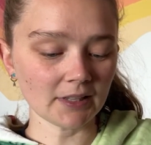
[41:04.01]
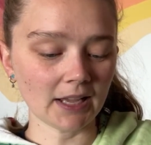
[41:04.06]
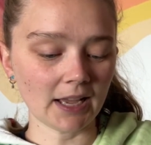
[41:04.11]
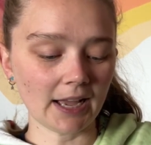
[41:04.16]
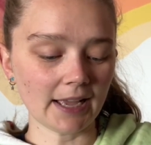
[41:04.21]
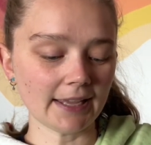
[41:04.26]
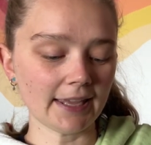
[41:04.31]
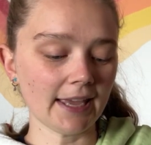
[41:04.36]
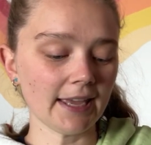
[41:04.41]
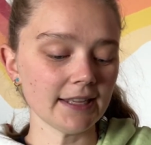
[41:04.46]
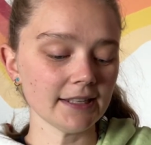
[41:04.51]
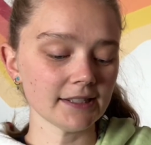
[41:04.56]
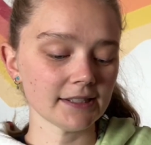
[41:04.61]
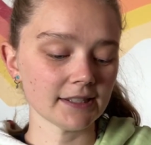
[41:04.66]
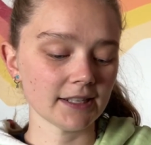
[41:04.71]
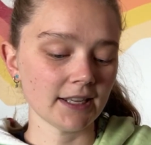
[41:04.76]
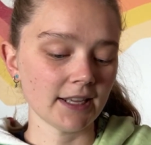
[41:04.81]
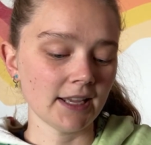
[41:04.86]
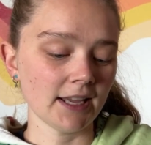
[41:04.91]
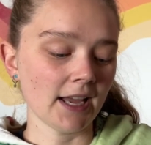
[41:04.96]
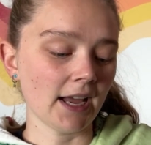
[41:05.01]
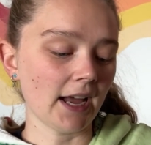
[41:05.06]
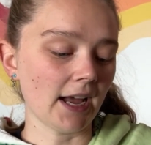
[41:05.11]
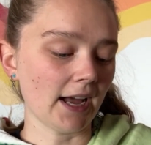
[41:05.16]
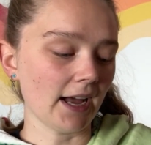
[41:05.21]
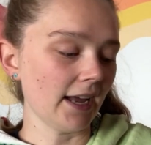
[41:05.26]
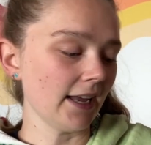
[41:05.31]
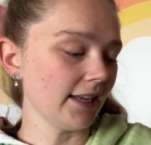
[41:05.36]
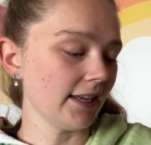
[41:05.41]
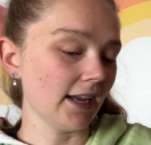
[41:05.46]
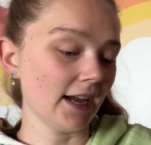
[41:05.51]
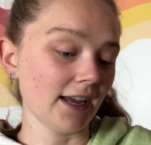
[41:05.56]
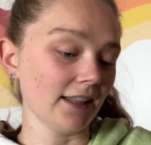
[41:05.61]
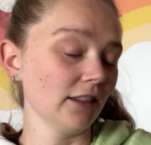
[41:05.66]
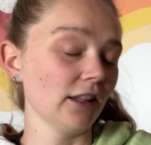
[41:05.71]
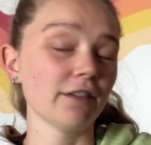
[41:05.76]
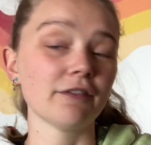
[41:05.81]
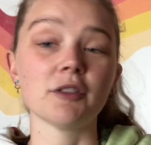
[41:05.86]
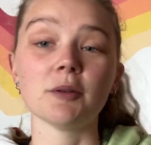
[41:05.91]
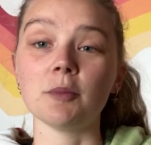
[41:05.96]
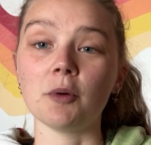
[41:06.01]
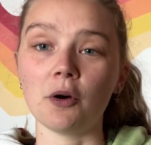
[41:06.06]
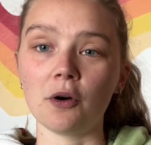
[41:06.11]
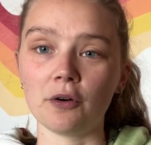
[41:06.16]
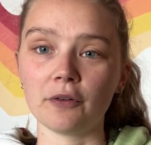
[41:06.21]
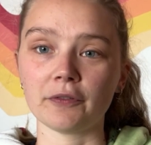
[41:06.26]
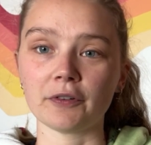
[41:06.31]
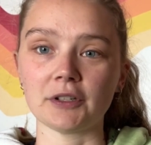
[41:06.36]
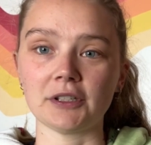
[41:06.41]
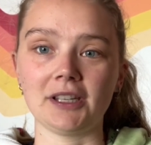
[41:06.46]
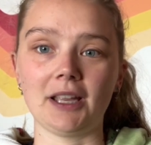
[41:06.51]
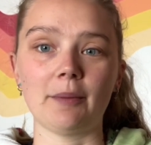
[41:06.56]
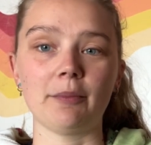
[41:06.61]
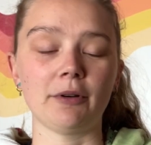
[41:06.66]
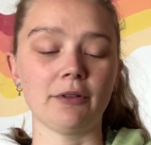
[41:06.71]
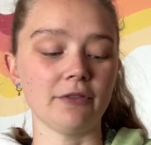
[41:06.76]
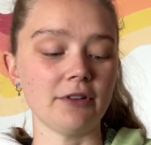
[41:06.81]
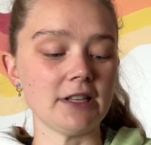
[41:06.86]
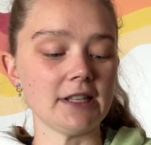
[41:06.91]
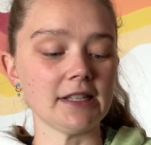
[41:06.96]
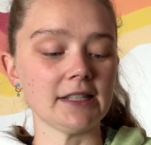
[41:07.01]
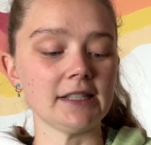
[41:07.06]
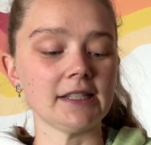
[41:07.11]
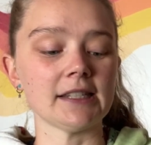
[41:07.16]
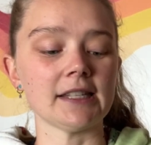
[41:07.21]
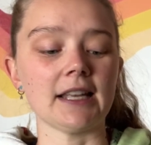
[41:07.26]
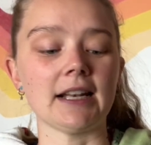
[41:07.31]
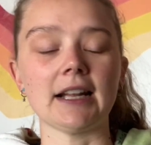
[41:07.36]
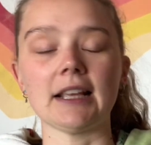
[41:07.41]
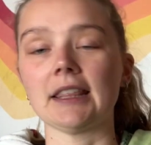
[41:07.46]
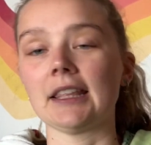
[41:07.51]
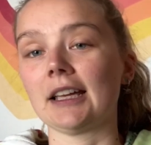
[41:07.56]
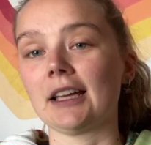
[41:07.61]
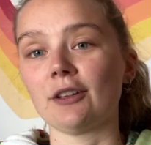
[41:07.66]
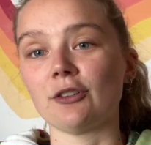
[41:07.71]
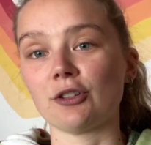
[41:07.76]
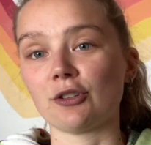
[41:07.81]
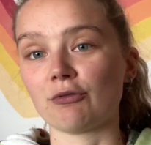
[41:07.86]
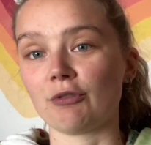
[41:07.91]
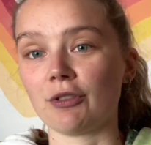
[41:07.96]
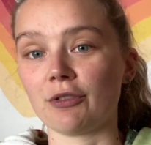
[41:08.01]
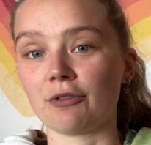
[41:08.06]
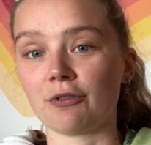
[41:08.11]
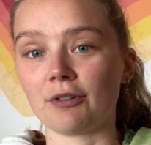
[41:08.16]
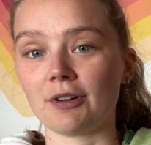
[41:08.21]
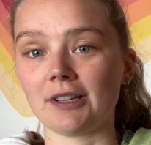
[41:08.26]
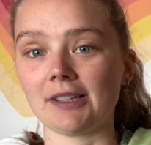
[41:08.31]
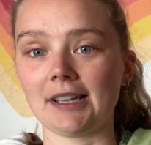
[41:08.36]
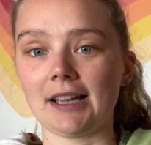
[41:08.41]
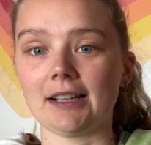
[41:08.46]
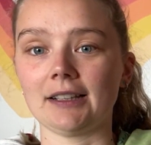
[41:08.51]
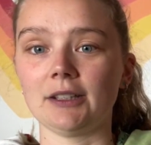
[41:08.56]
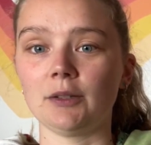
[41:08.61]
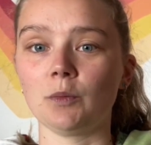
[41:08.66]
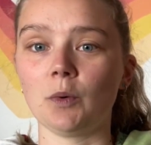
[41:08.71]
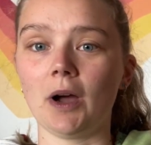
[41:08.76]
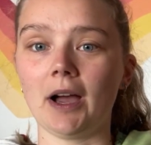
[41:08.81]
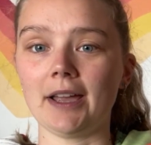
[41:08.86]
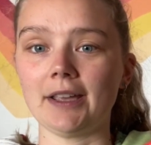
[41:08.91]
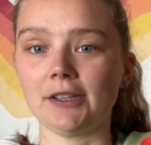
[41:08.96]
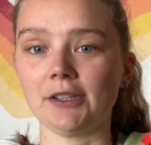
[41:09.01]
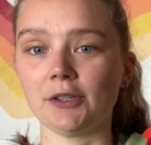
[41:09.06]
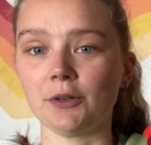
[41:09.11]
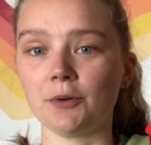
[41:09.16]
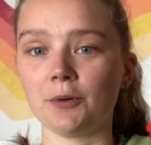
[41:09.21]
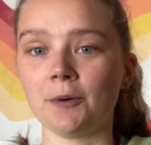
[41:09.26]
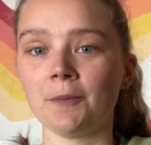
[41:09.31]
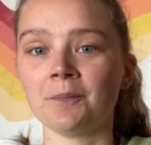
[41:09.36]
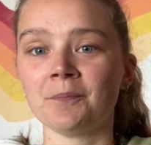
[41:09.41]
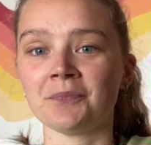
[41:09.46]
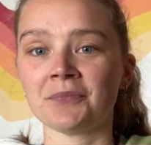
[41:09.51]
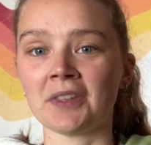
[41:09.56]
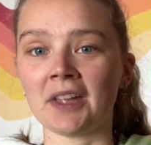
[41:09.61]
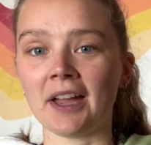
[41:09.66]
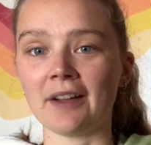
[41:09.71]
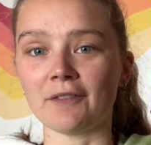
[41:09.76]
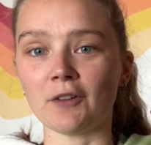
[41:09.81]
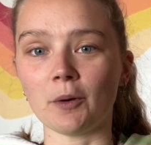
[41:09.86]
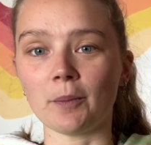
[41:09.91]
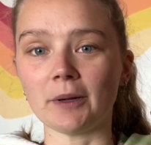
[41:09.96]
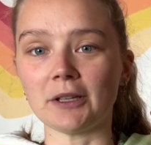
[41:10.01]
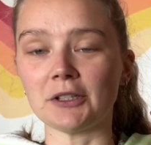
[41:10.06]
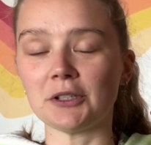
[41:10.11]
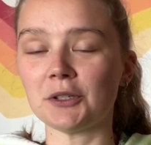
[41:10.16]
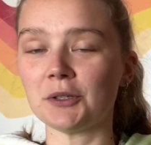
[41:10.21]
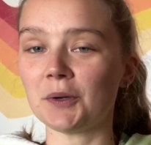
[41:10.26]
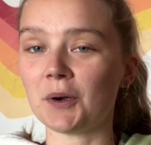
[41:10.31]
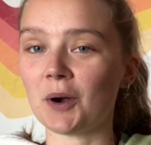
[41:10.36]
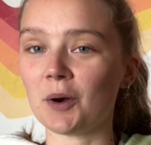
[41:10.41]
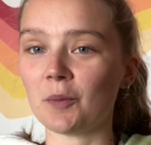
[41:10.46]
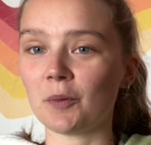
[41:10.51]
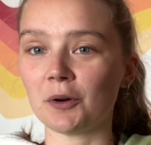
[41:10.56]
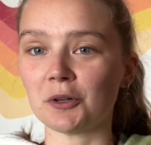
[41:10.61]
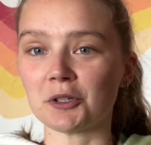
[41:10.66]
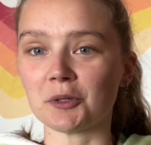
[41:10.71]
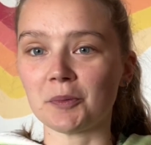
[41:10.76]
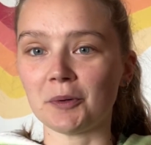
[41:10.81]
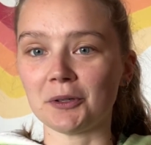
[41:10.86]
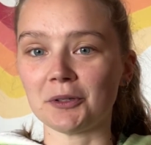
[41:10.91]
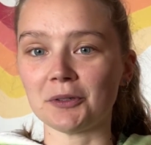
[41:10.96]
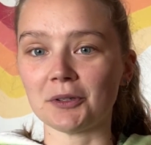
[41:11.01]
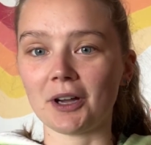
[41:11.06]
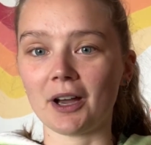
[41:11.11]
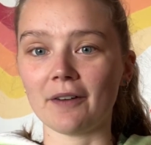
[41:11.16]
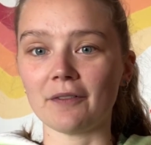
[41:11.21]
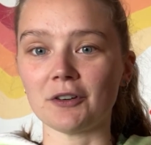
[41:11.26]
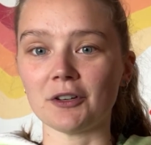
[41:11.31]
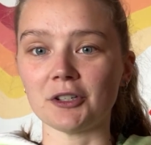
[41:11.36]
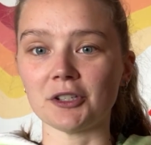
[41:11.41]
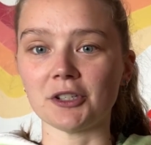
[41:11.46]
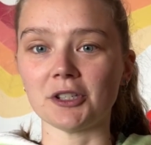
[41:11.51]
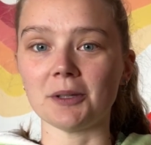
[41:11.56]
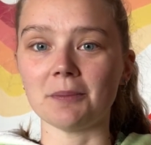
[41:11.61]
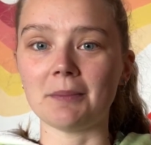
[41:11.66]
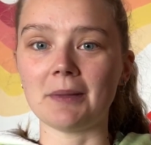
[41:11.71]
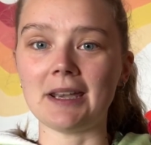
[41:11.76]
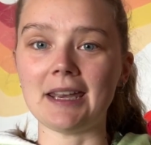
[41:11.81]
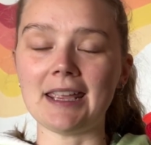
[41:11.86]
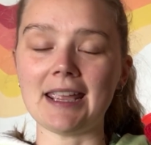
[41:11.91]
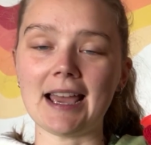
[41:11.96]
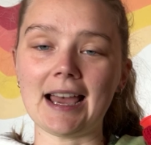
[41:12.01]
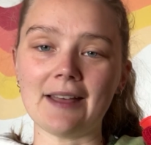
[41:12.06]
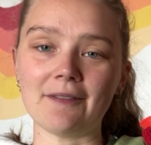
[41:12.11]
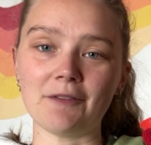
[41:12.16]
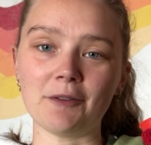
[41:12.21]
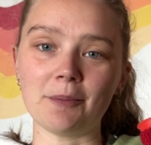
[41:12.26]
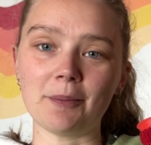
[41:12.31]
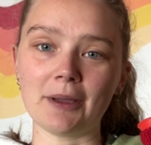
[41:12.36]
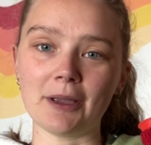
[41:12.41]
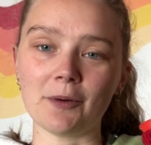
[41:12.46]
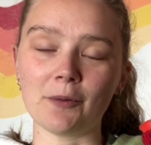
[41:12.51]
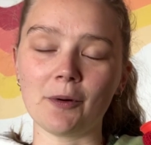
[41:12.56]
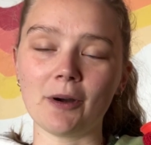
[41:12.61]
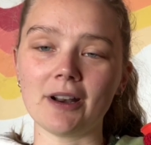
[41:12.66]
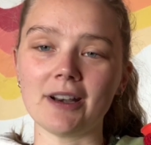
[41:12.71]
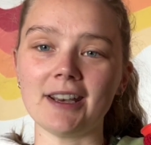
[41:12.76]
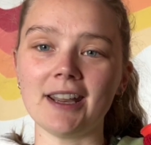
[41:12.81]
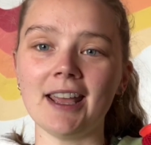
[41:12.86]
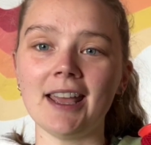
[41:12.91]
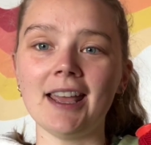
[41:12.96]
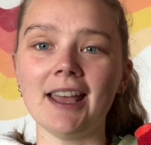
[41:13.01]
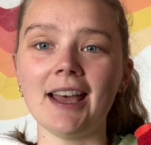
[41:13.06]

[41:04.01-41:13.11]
I guess I love them all for separate reasons, and I think I'll just run through exactly why. So I've got my 2 hot water bottle covers, the mini and the big one.